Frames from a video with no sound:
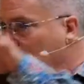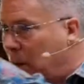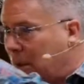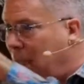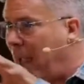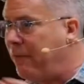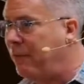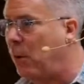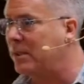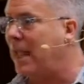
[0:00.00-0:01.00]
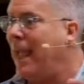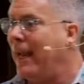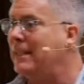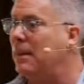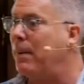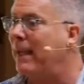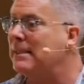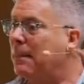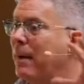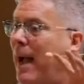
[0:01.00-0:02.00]
your life force, and it
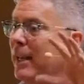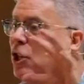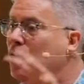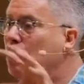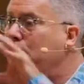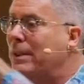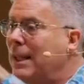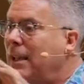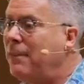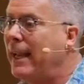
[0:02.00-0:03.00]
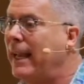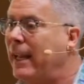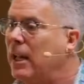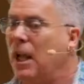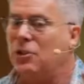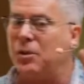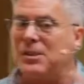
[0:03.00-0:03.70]
depends upon you believing in it. So it